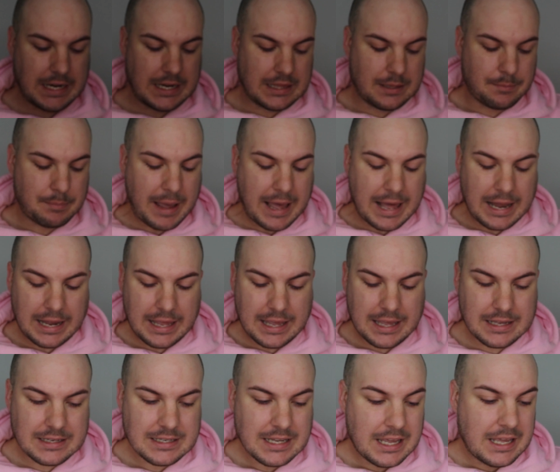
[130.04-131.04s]
in the
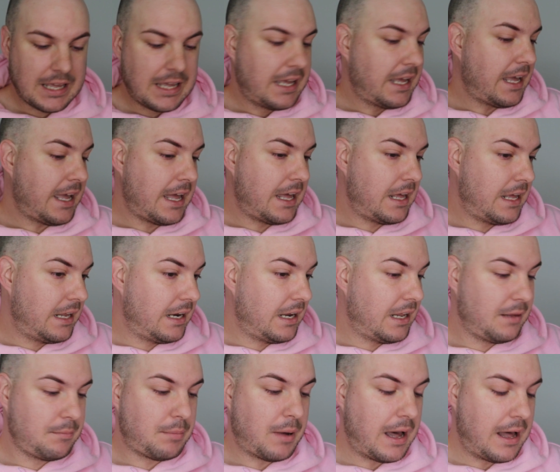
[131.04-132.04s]
palette,
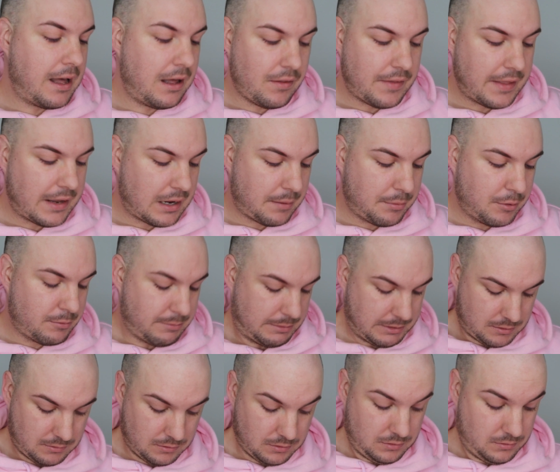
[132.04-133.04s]
and pile that up. I'm going
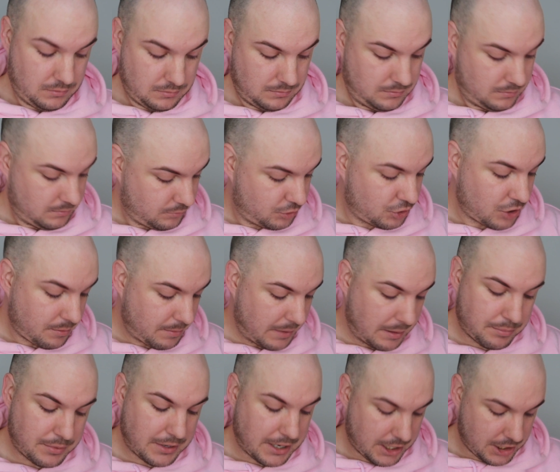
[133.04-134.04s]
to drop my
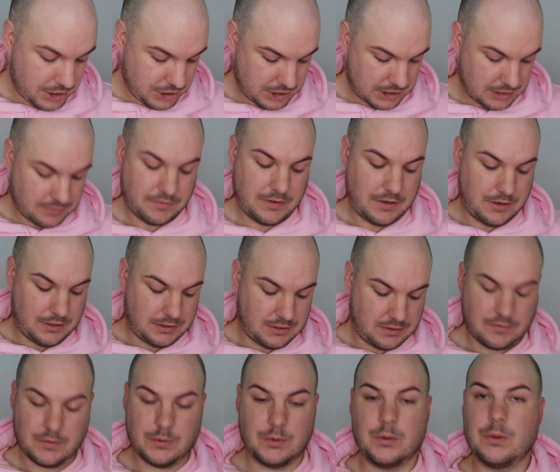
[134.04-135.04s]
brush first
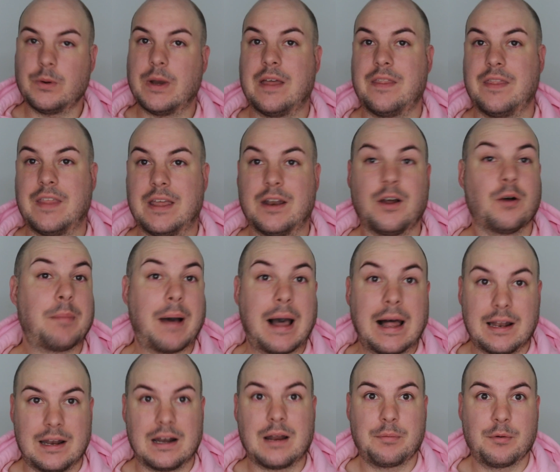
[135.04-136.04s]
of all, and then I'll
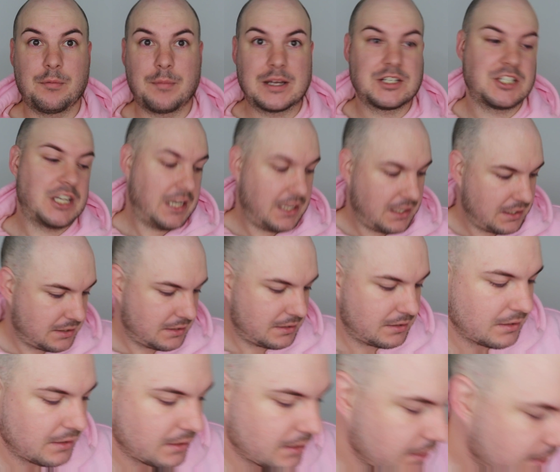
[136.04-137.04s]
pile it up on my cheeks.
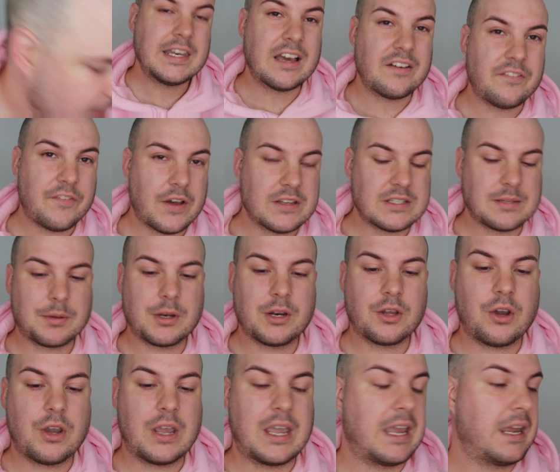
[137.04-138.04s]
Now first I'm going to
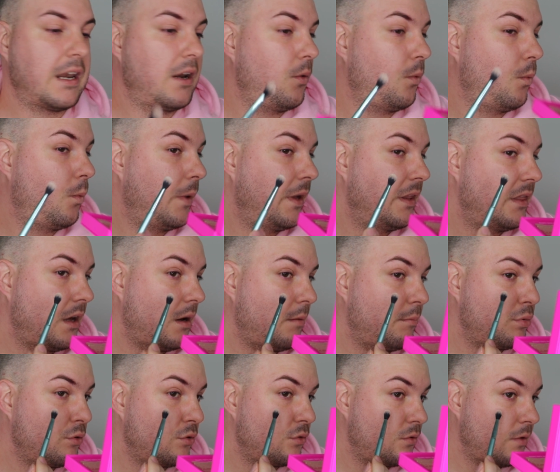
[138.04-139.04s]
go in with a
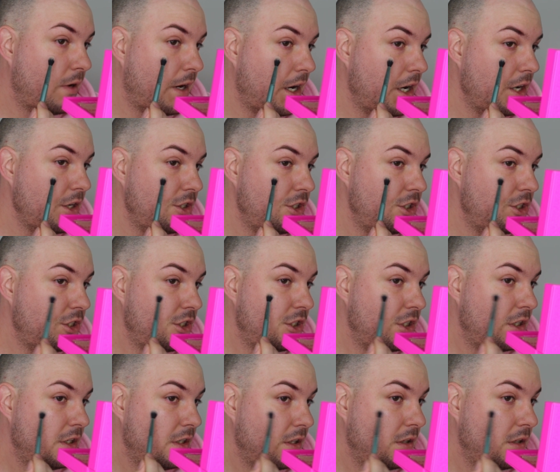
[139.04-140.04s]
brush